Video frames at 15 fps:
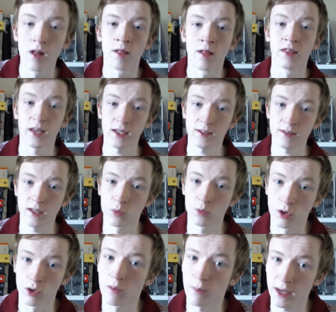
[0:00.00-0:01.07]
This is
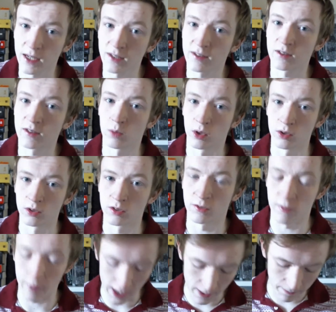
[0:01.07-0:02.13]
one of the biggest ones for
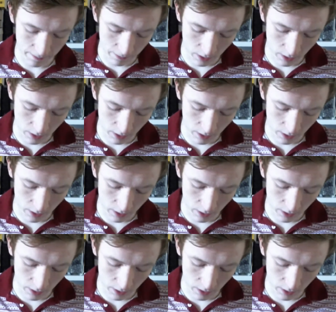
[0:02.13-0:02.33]
me.